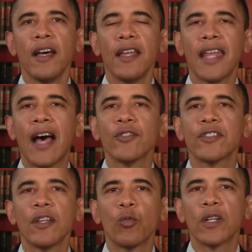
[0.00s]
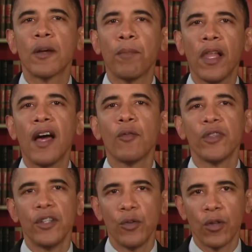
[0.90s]
announced that it would comply
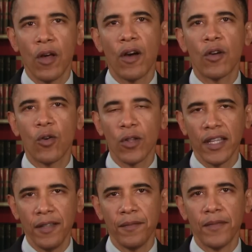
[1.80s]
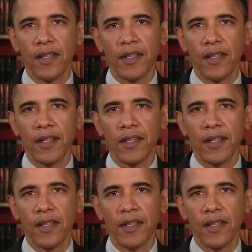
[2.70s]
with the new law early